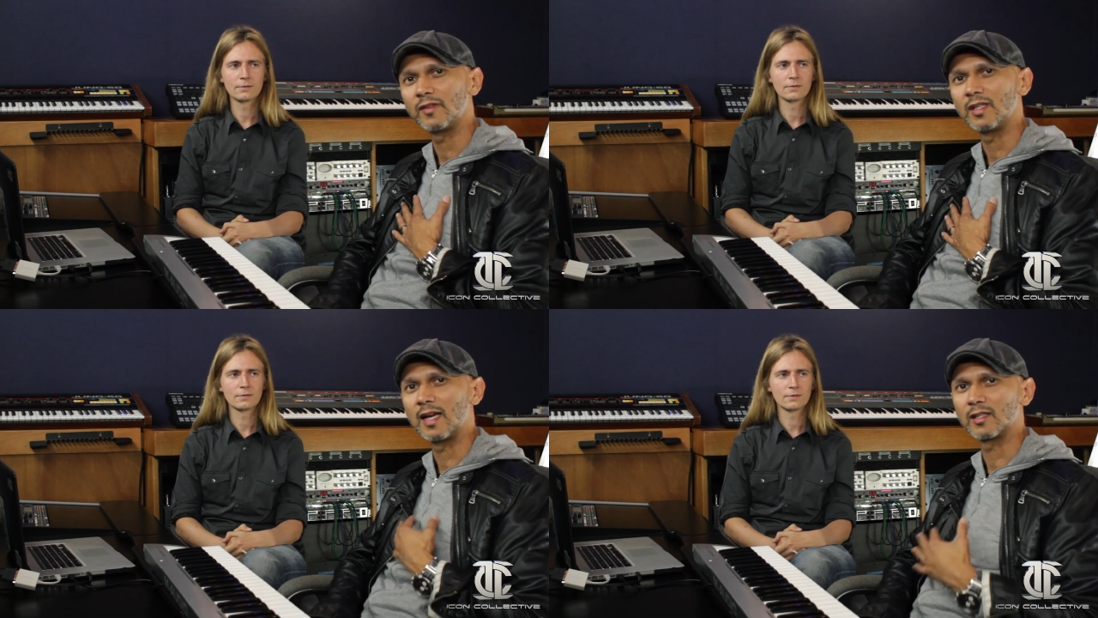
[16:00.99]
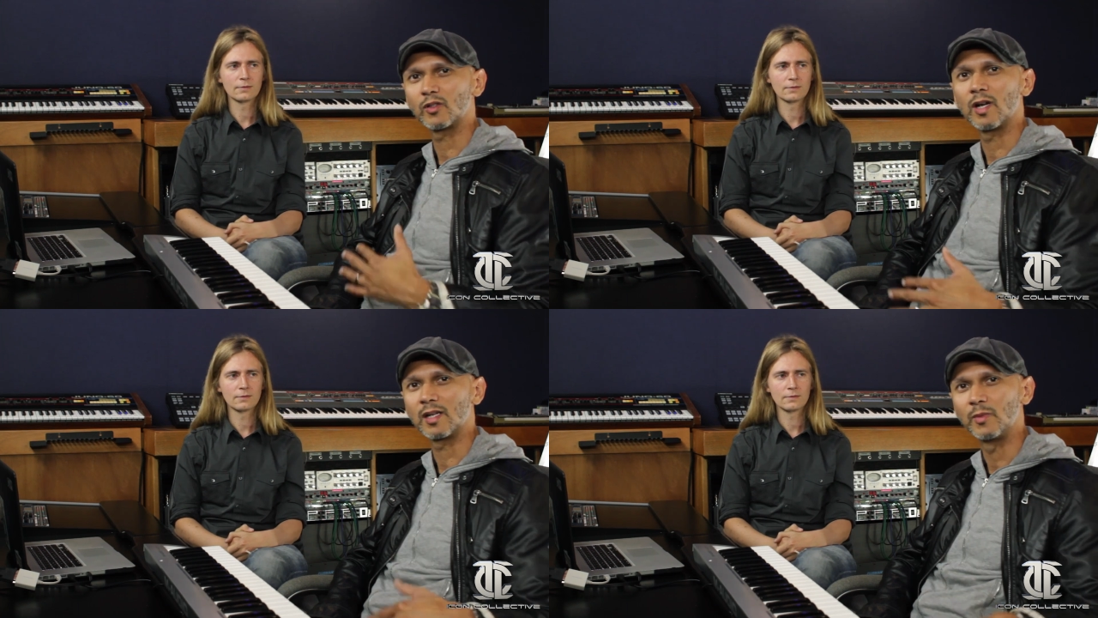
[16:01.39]
Speaker 1: the
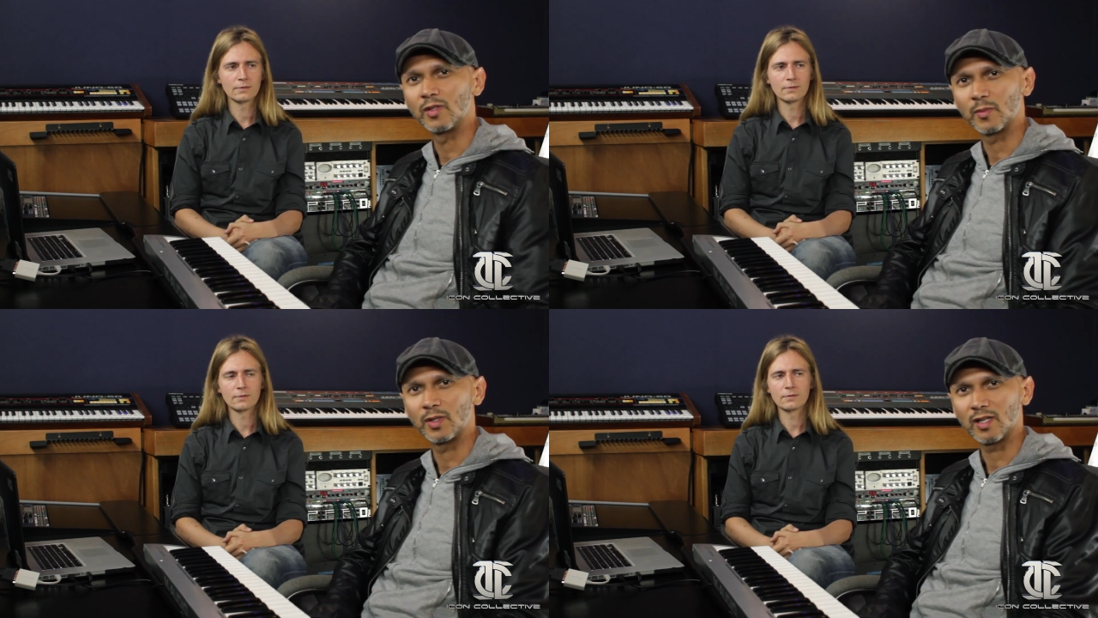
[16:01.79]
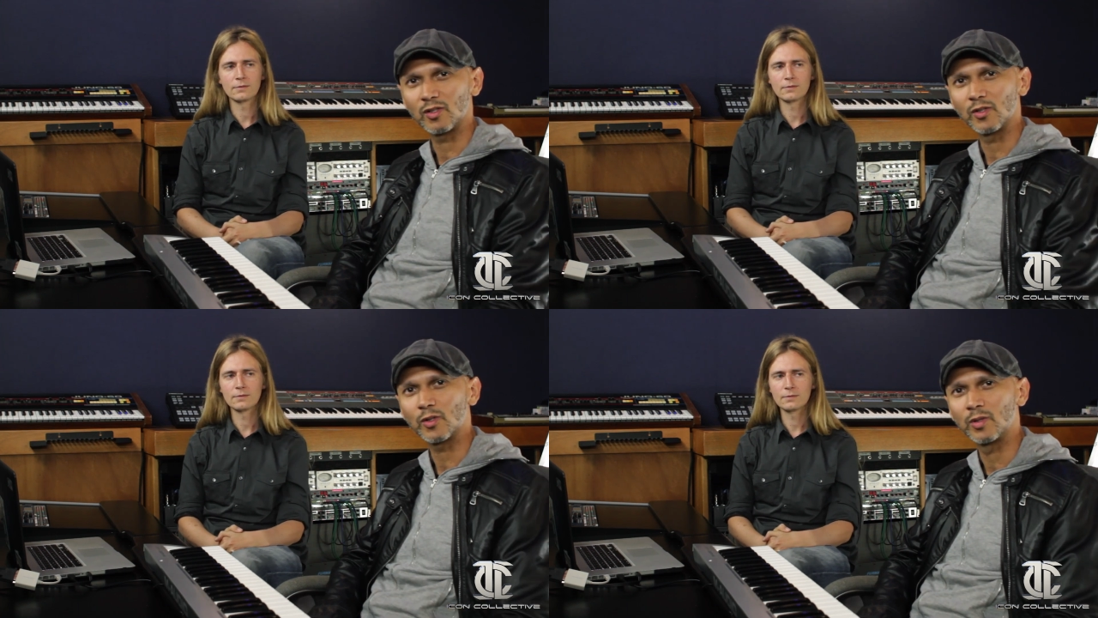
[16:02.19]
electronic music
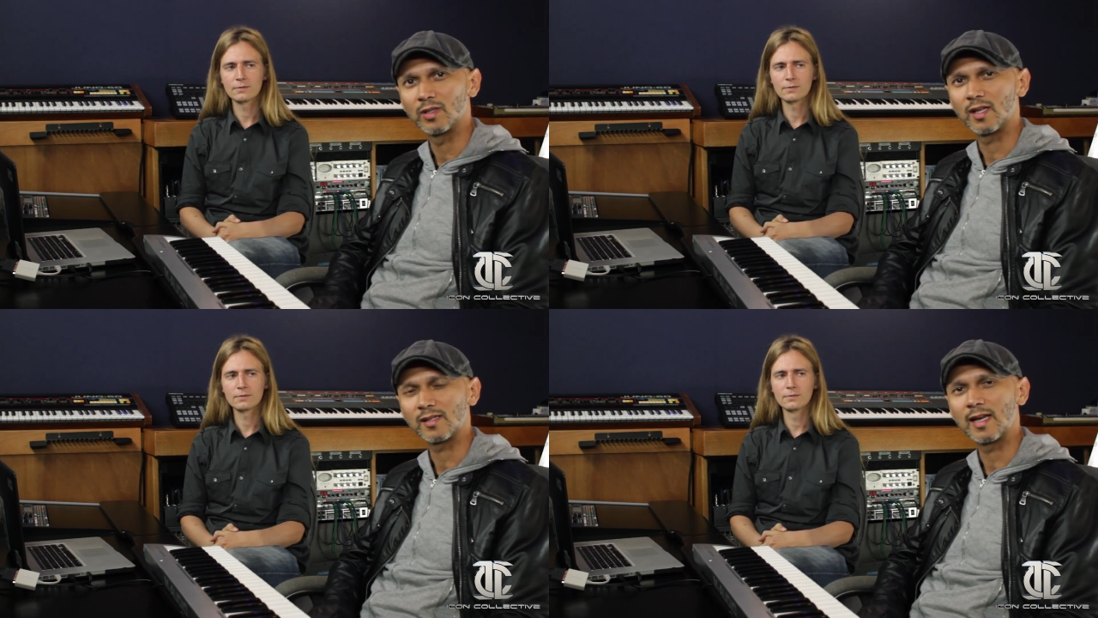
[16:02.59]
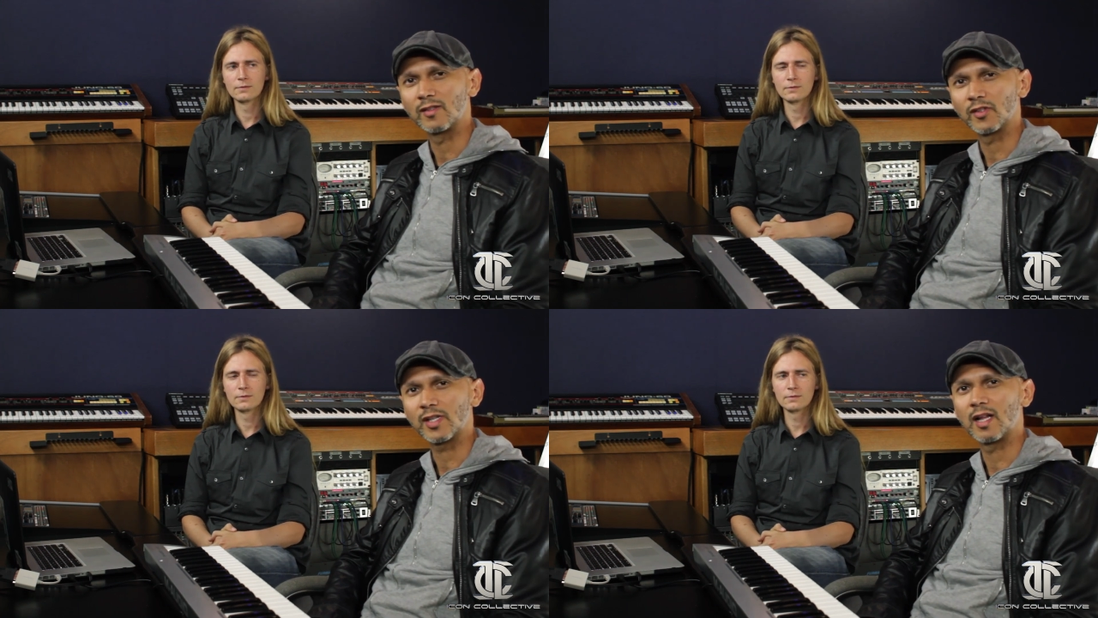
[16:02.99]
production school in Los
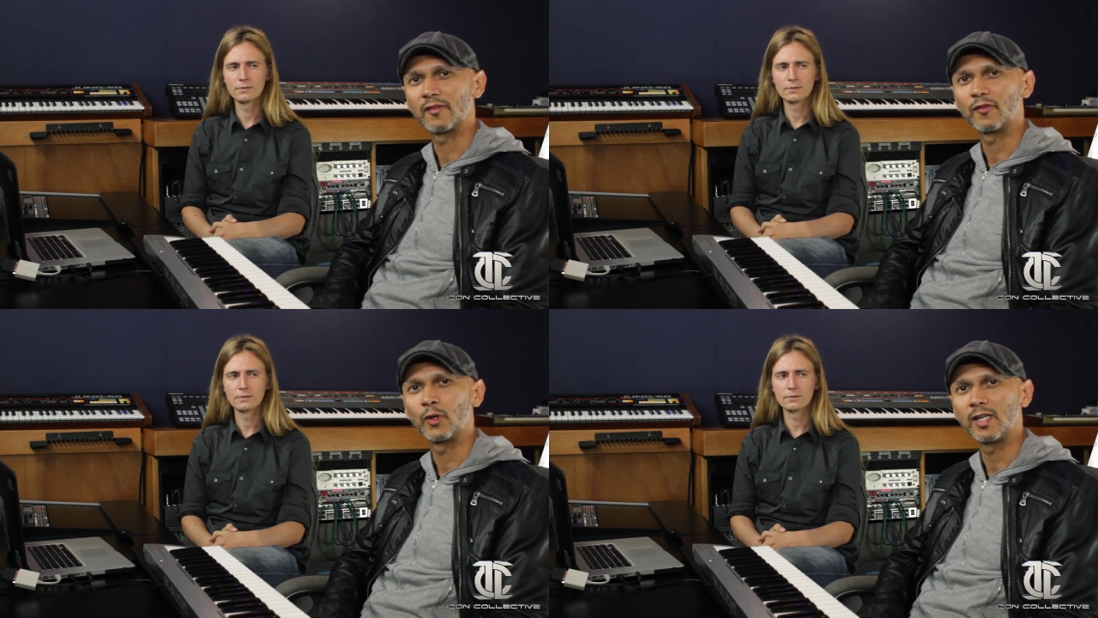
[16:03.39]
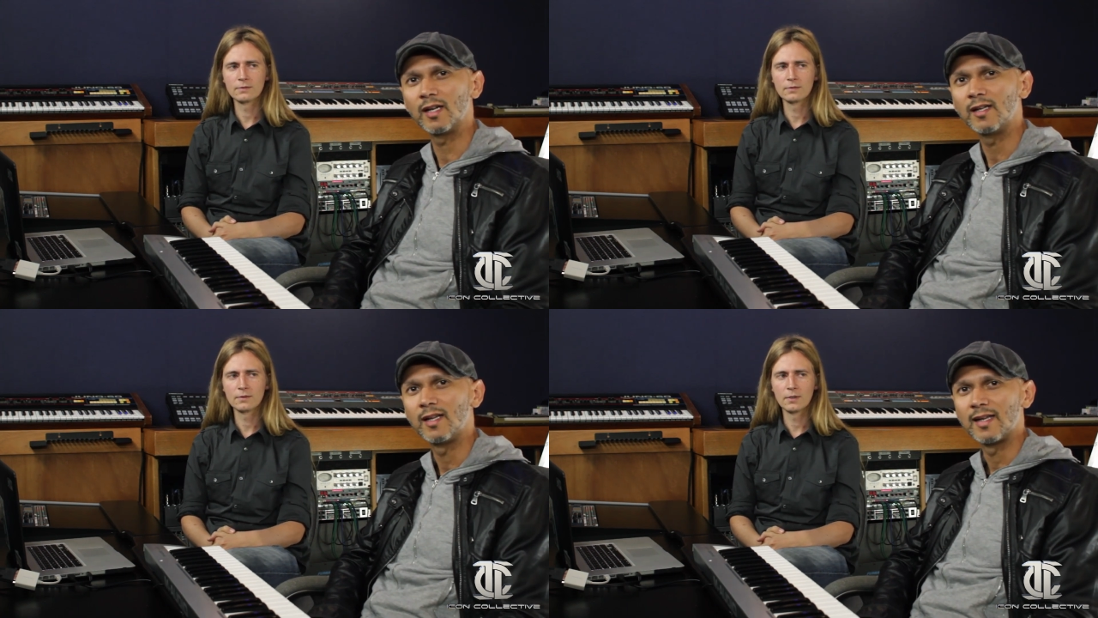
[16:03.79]
Angeles,
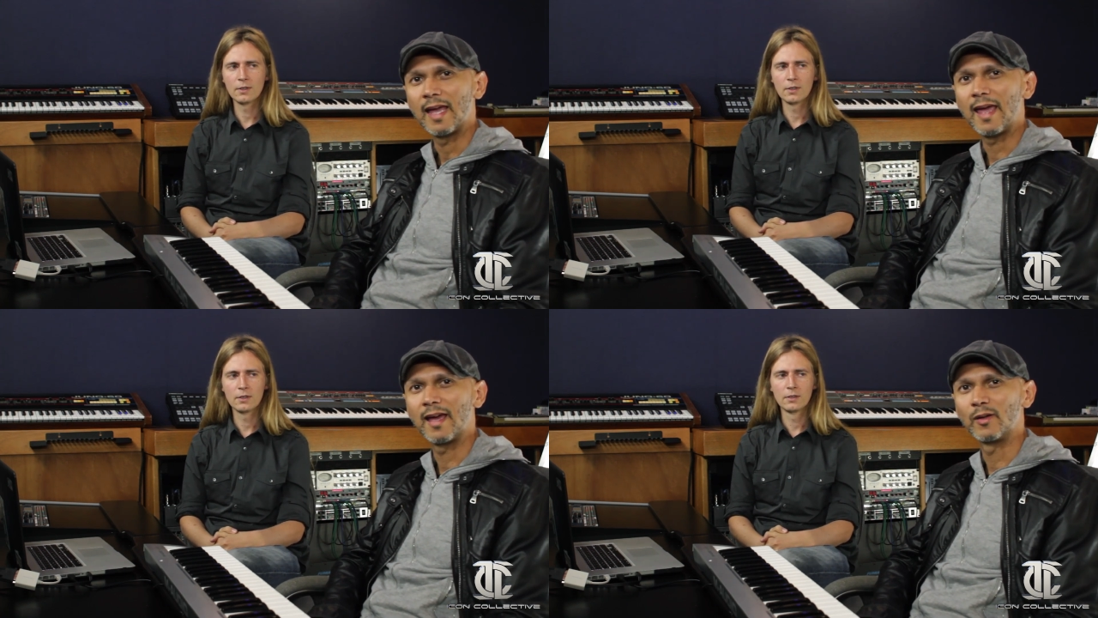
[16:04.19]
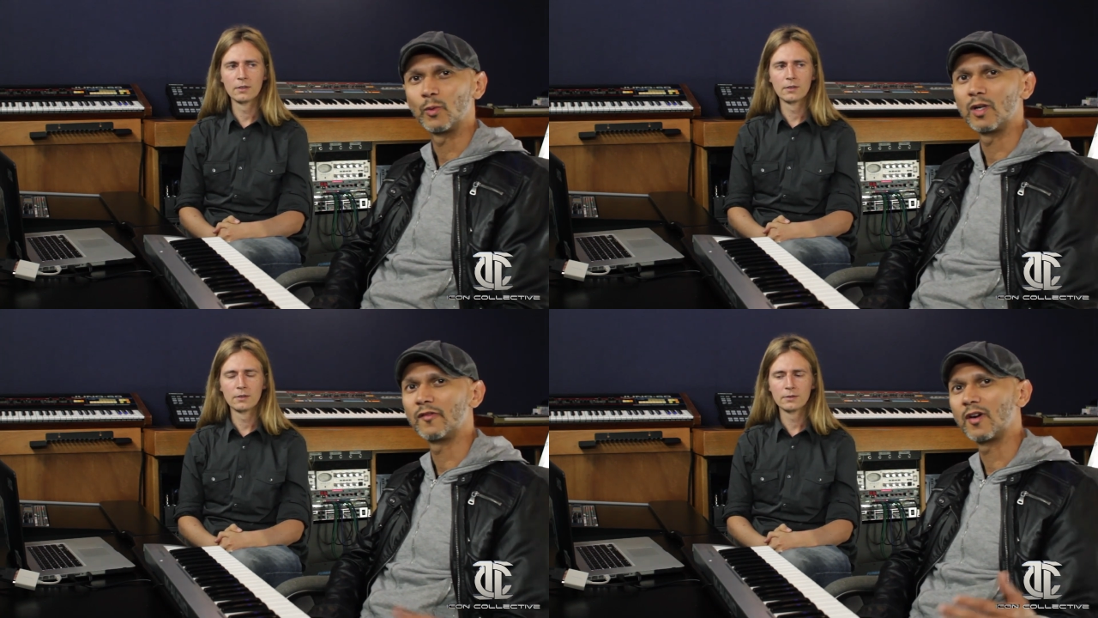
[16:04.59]
California, and
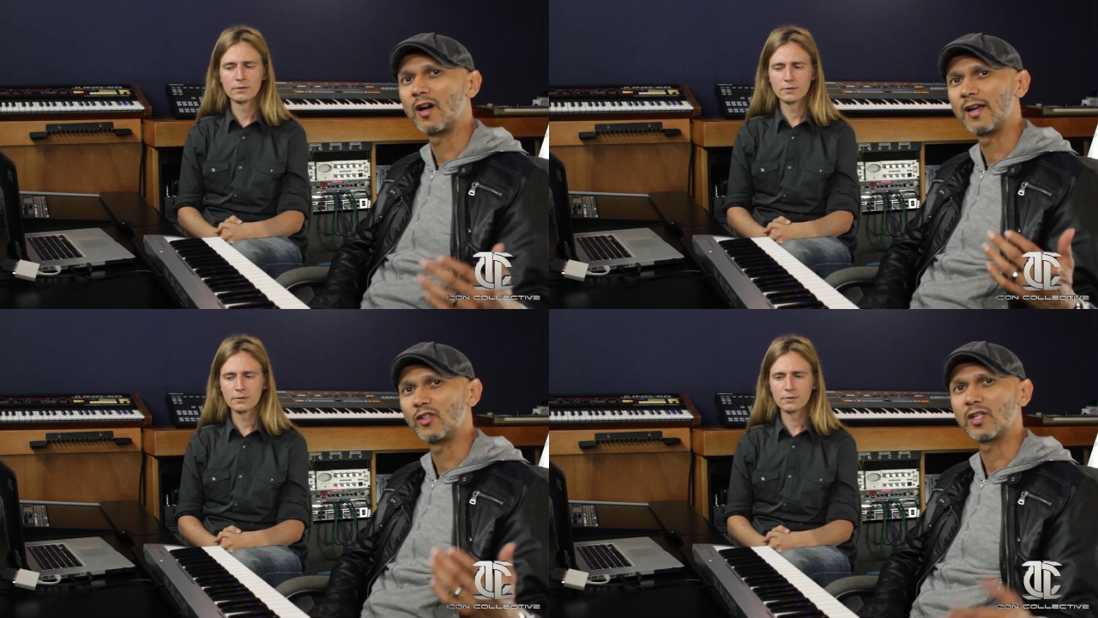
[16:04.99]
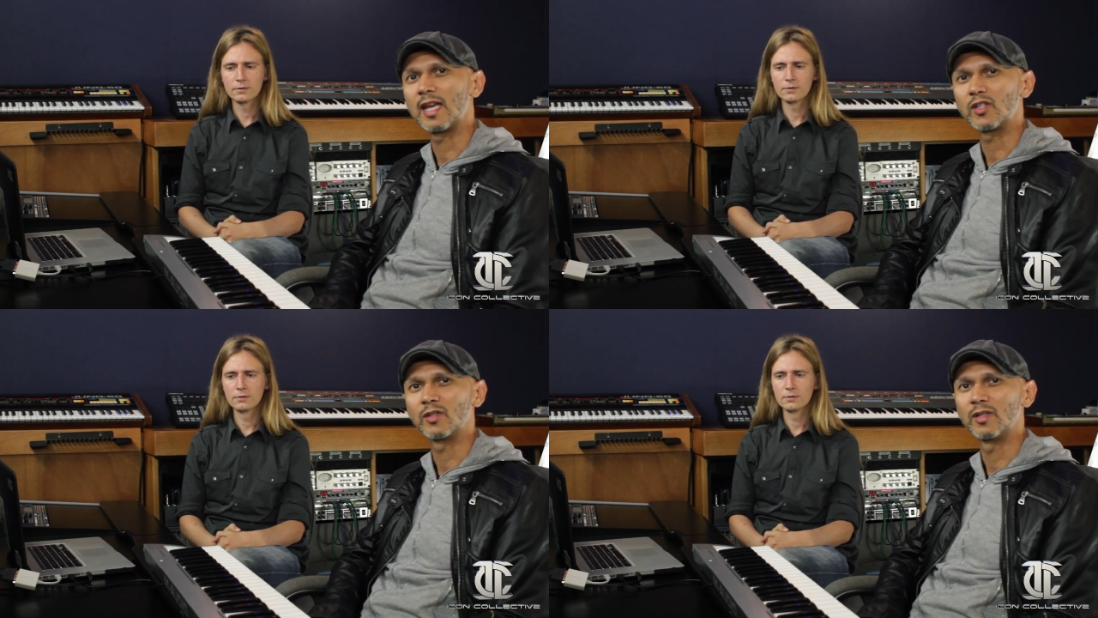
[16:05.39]
one of our educational